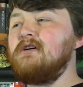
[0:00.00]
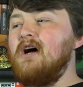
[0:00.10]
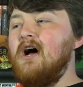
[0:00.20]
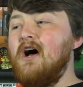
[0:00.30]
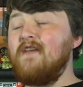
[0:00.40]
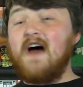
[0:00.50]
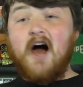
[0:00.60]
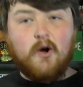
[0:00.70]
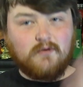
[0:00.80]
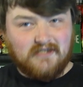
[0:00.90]
that
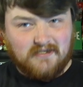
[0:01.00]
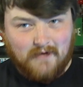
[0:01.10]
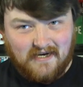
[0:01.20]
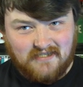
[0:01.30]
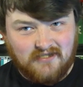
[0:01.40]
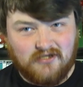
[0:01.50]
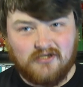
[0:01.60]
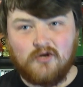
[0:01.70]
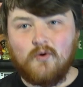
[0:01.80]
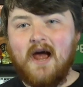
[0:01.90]
I was expecting to
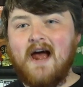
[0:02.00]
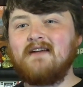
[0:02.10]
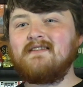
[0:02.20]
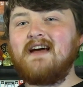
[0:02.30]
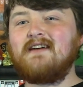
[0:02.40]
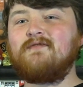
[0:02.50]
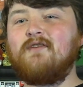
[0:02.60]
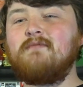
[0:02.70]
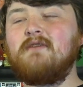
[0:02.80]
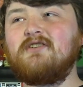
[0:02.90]
do, and that is
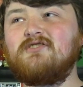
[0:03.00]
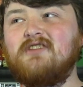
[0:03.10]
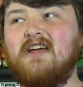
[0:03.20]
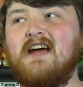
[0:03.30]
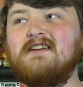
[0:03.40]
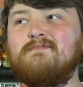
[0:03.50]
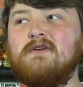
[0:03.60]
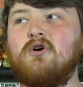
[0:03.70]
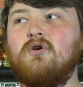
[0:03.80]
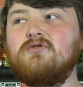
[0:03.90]
very much the case
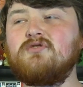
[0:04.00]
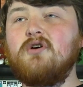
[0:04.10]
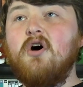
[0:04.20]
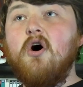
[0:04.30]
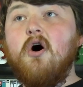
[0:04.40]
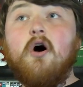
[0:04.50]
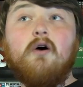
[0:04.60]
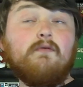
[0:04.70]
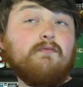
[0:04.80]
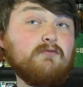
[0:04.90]
because
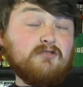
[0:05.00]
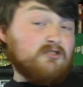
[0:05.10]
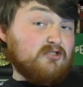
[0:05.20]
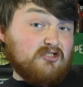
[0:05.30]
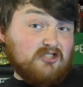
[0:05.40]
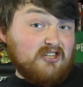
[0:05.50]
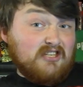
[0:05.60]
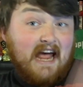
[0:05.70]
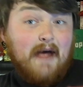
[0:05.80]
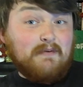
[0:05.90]
of, just
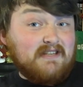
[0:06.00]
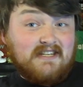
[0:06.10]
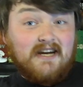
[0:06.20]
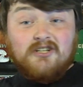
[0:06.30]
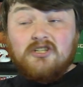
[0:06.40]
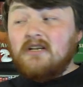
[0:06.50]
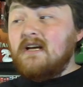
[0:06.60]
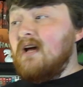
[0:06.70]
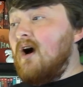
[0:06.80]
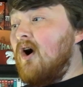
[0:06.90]

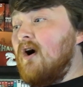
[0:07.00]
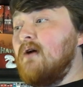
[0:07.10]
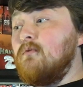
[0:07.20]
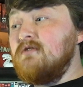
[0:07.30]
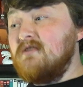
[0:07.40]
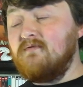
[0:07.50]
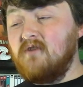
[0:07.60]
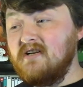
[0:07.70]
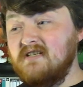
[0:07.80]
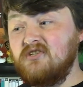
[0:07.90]
happenstantially, I was
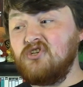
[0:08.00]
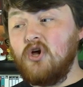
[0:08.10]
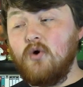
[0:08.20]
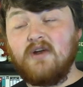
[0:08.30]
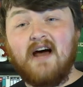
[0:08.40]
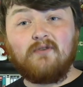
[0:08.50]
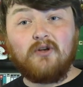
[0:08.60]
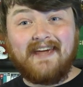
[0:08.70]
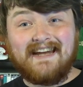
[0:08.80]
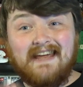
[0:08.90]
invited to go and have a
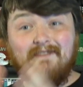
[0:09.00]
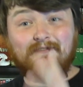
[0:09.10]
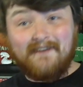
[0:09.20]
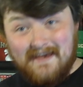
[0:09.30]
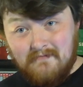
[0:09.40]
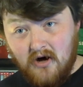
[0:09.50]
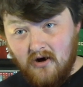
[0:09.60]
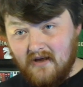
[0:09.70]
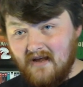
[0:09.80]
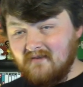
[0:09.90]
look at a flea
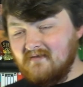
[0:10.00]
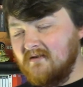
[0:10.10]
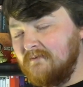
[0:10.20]
market.